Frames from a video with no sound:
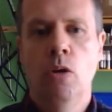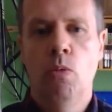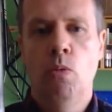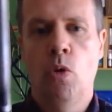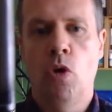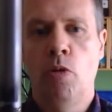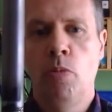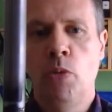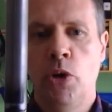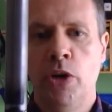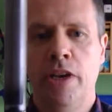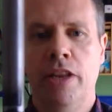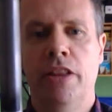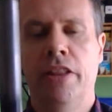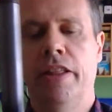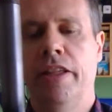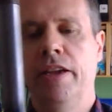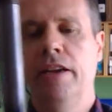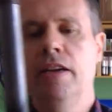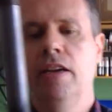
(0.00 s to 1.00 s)
One more little
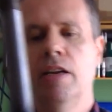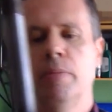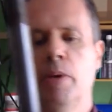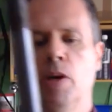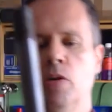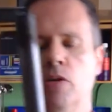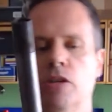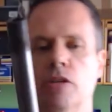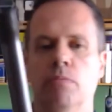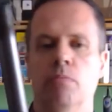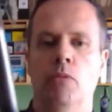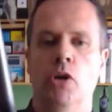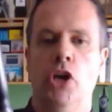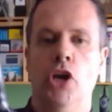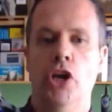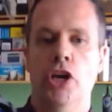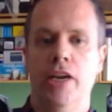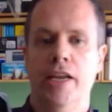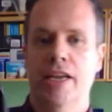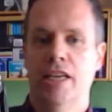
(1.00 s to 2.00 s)
thing about
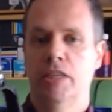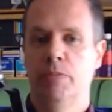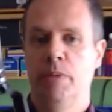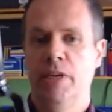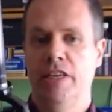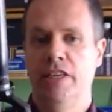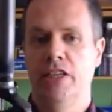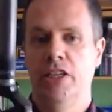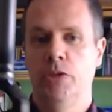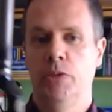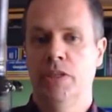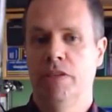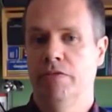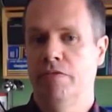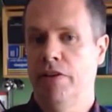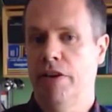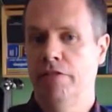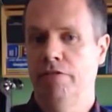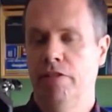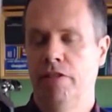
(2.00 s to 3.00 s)
early SBDU
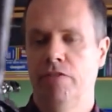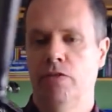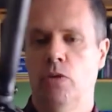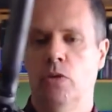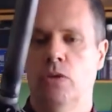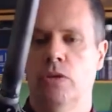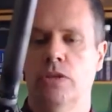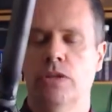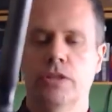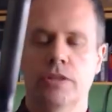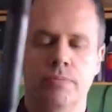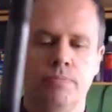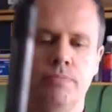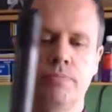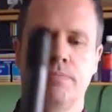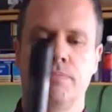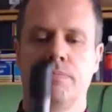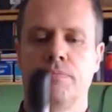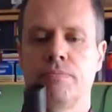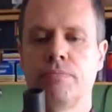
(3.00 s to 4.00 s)
753 forks.
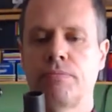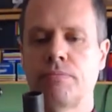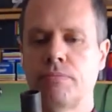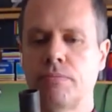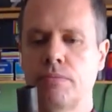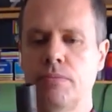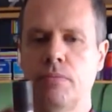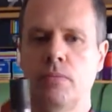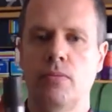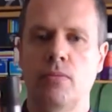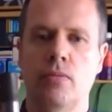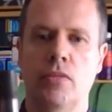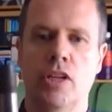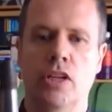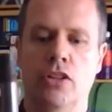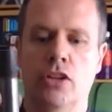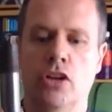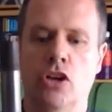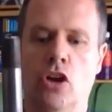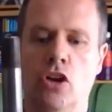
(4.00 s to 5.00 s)

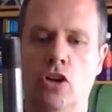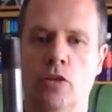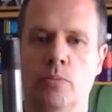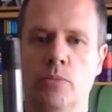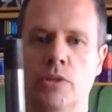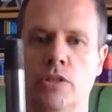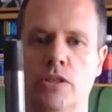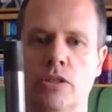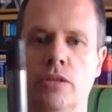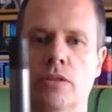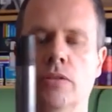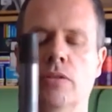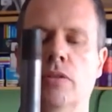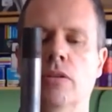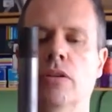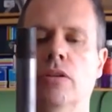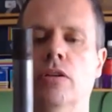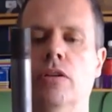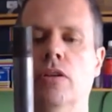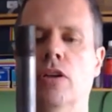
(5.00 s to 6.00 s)
The columns
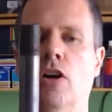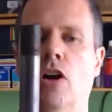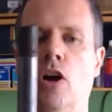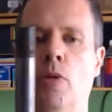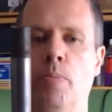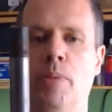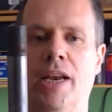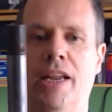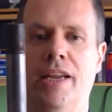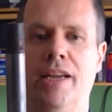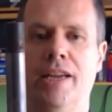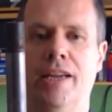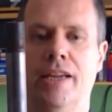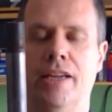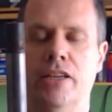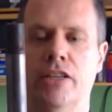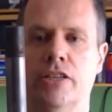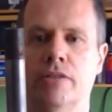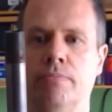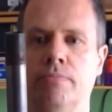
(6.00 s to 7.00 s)
are plain
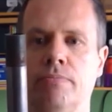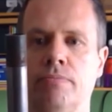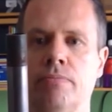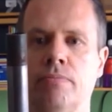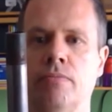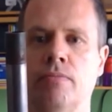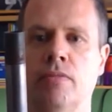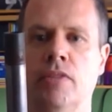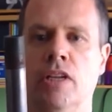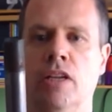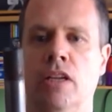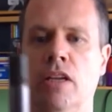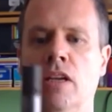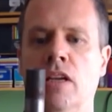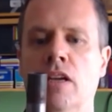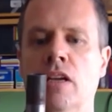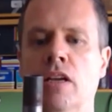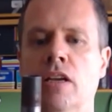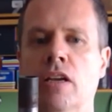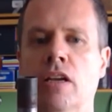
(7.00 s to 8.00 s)
gauge.
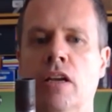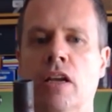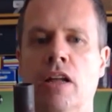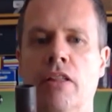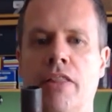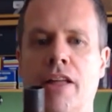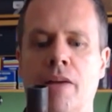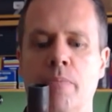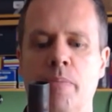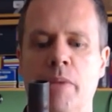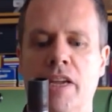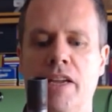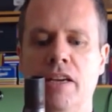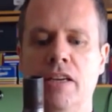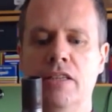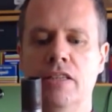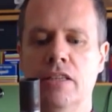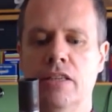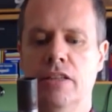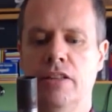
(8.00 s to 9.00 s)
That
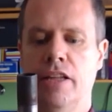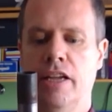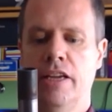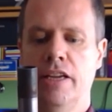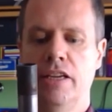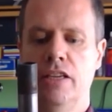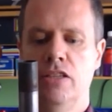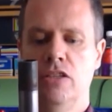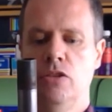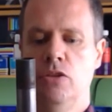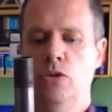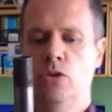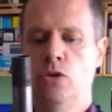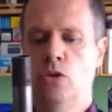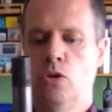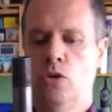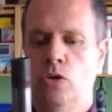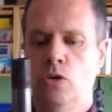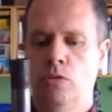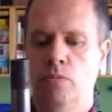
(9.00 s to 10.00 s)
means there is
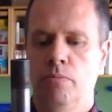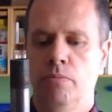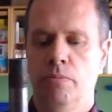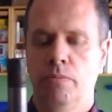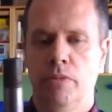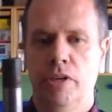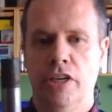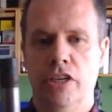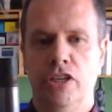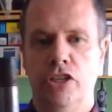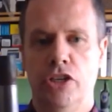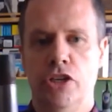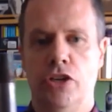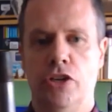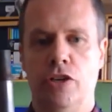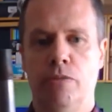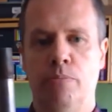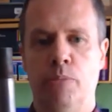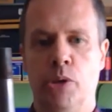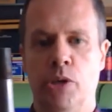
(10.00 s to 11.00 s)
no
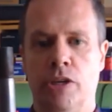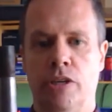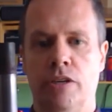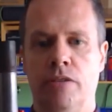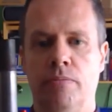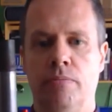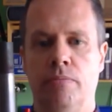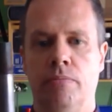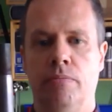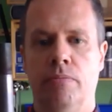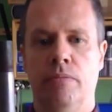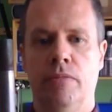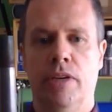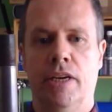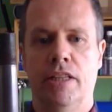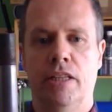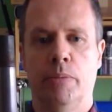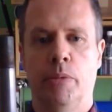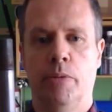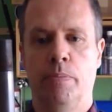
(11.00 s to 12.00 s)
internal button
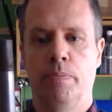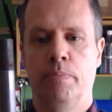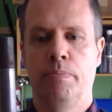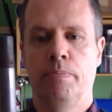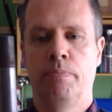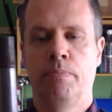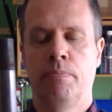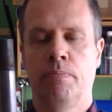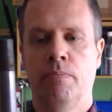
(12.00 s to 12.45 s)
at the bottom.